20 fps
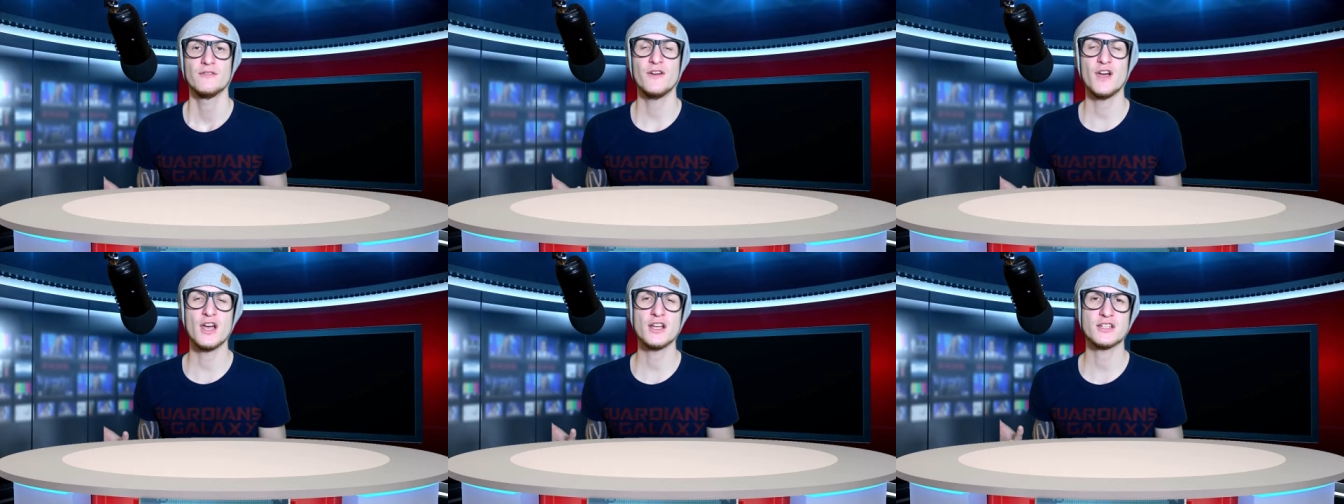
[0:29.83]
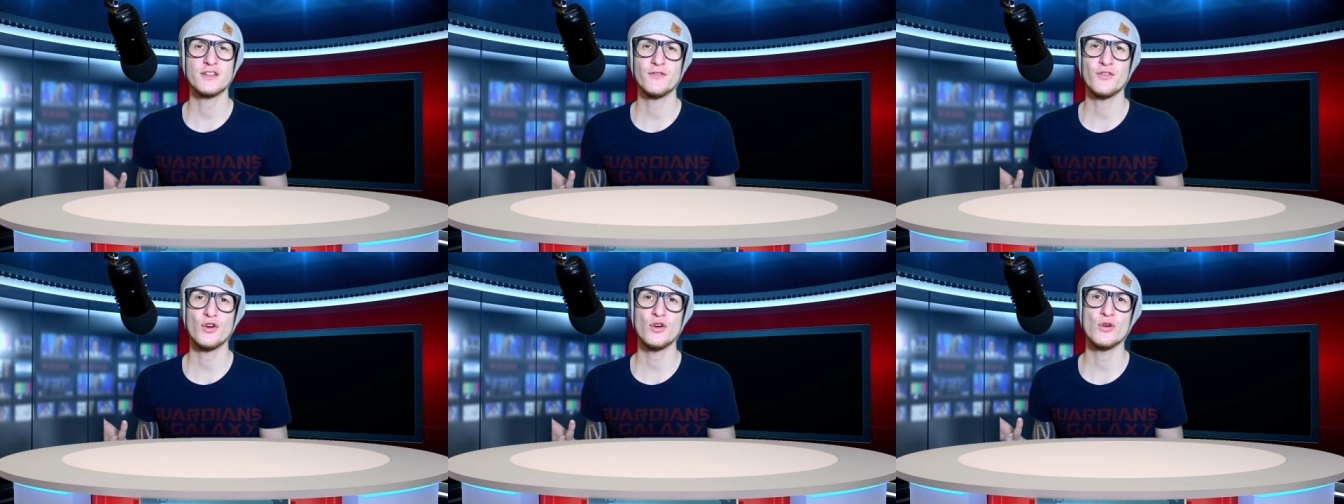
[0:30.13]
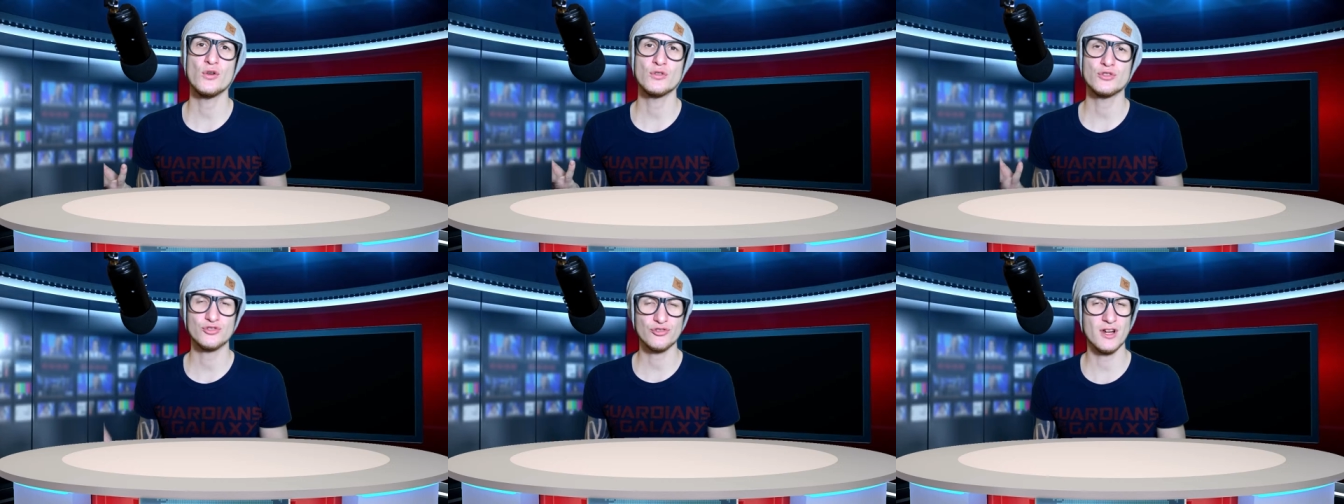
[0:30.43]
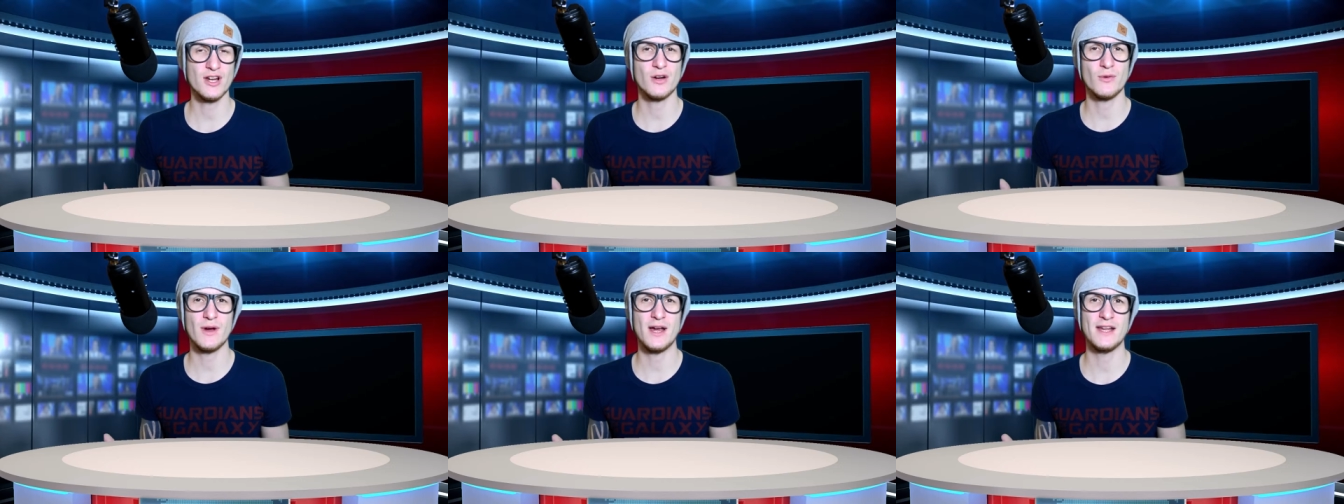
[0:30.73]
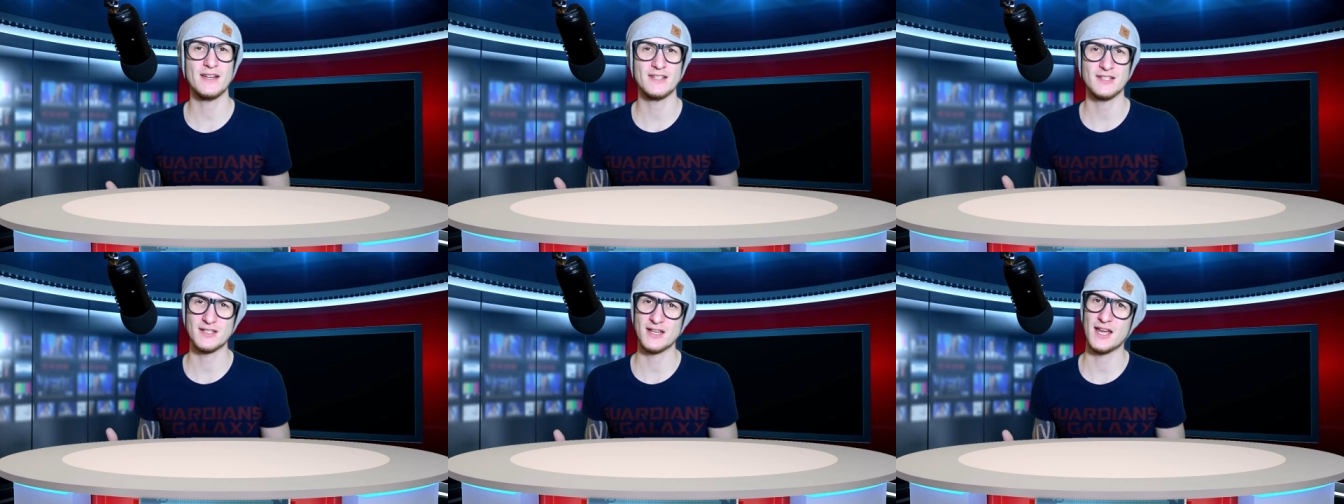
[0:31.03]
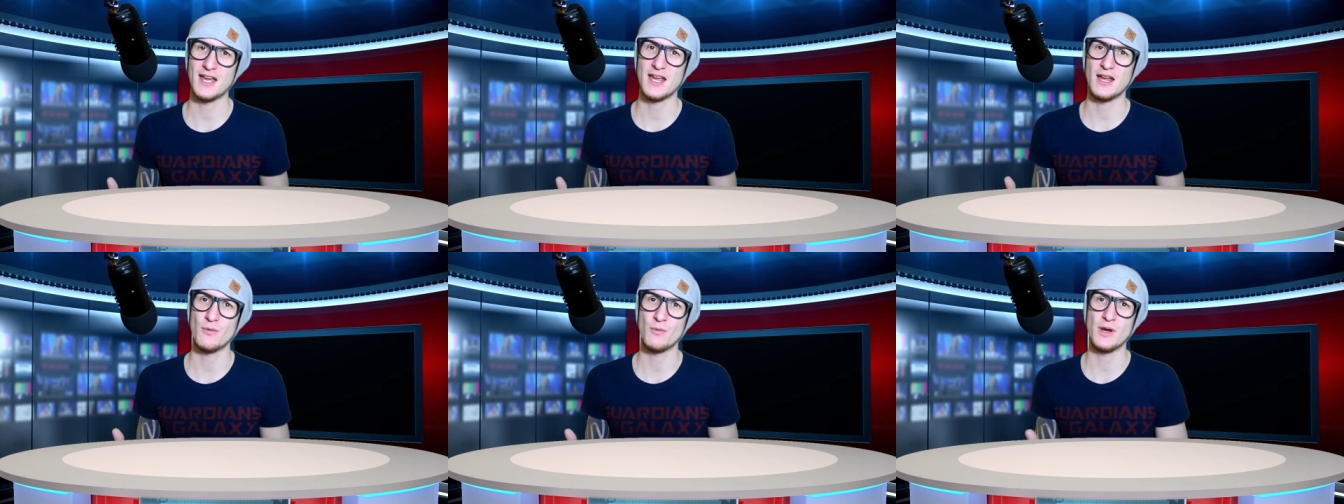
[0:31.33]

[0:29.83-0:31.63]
First of all, straight away today,